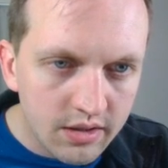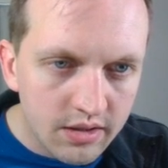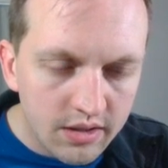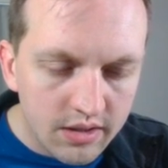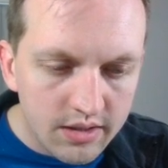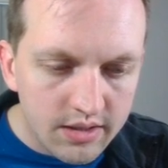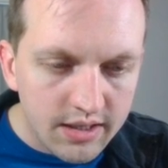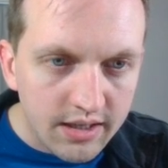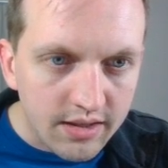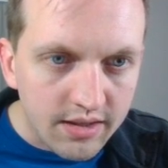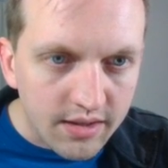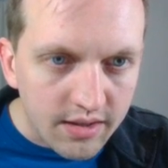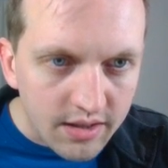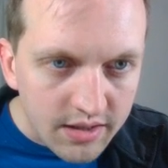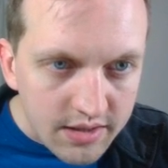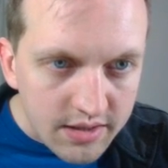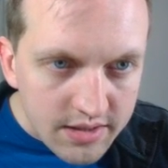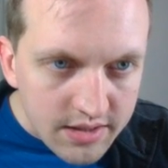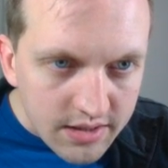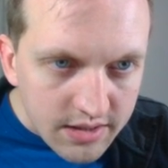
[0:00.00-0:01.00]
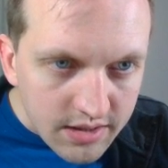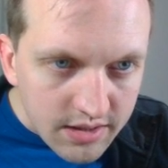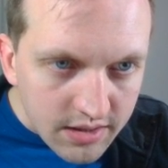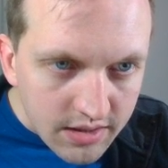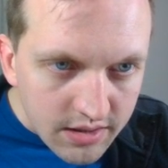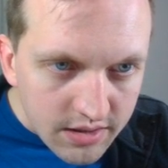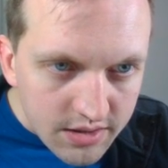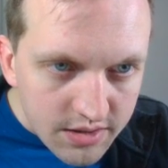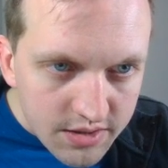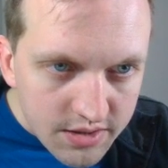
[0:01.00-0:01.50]
take this
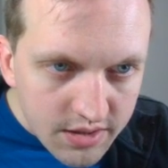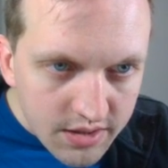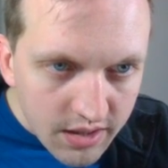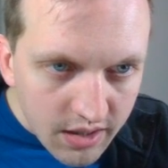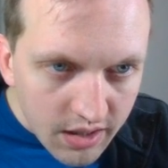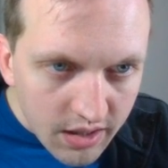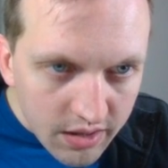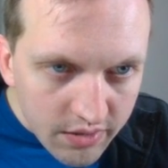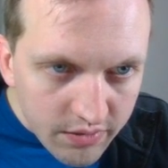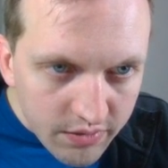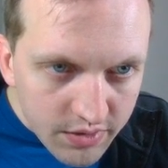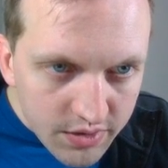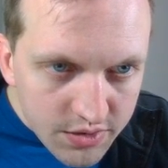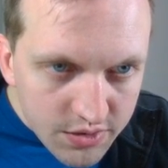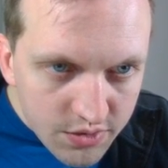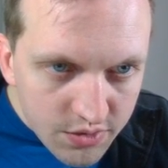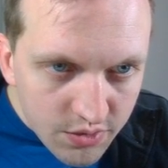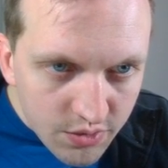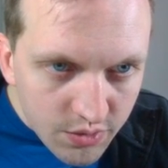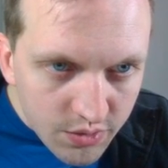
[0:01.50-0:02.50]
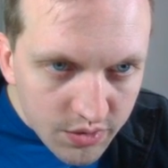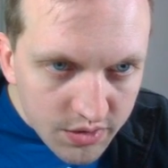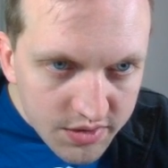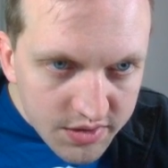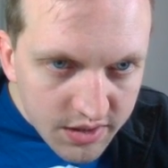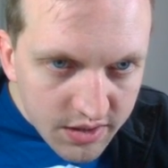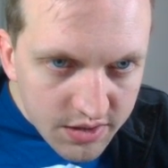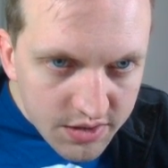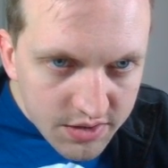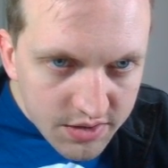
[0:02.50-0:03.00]
and just kind of extrude this
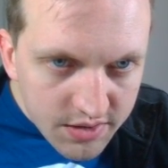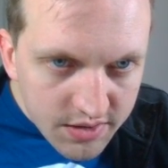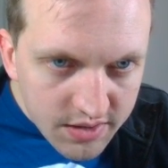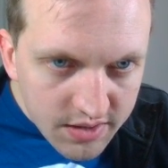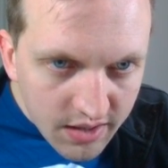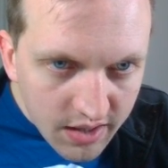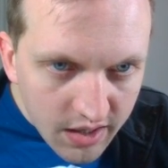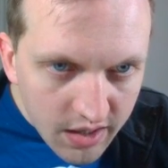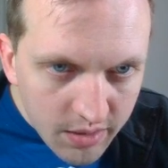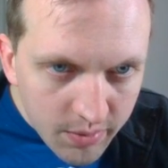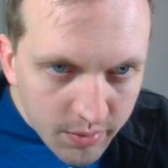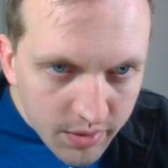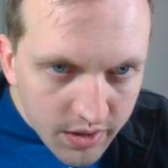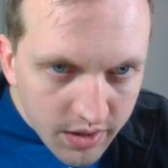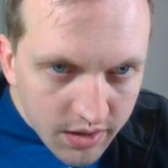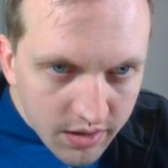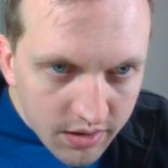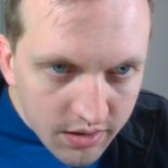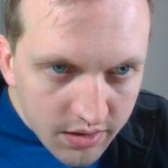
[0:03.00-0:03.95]
in just a tiny bit.